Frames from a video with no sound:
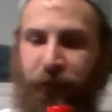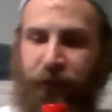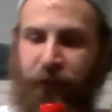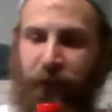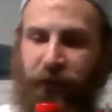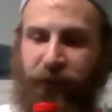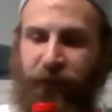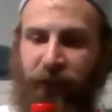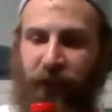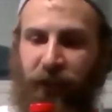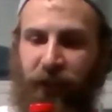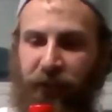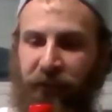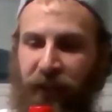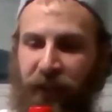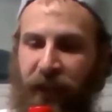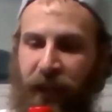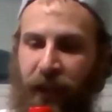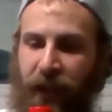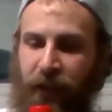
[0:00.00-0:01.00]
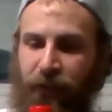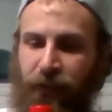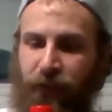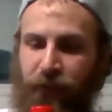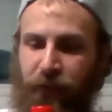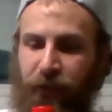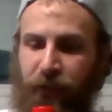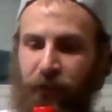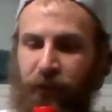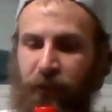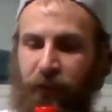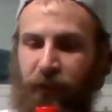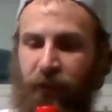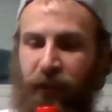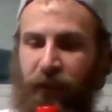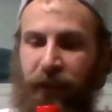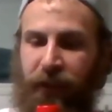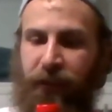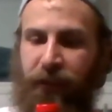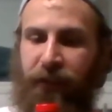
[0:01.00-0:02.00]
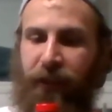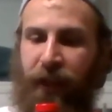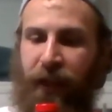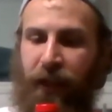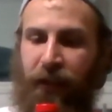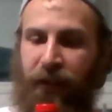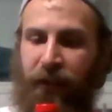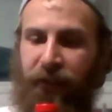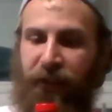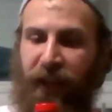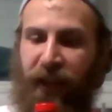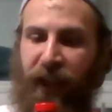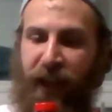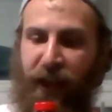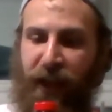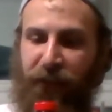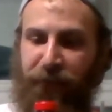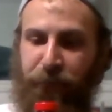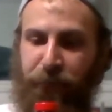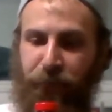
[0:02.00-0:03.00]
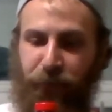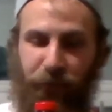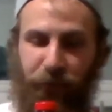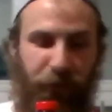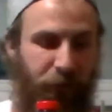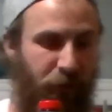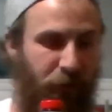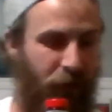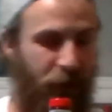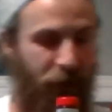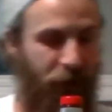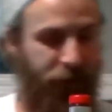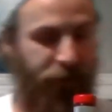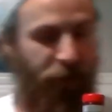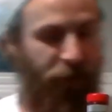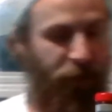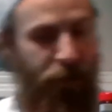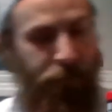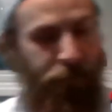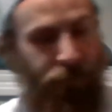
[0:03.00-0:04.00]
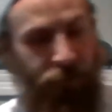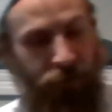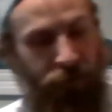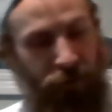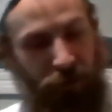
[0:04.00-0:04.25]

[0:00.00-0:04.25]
You can set it on the edge, or you can lay it down as a half moon on top.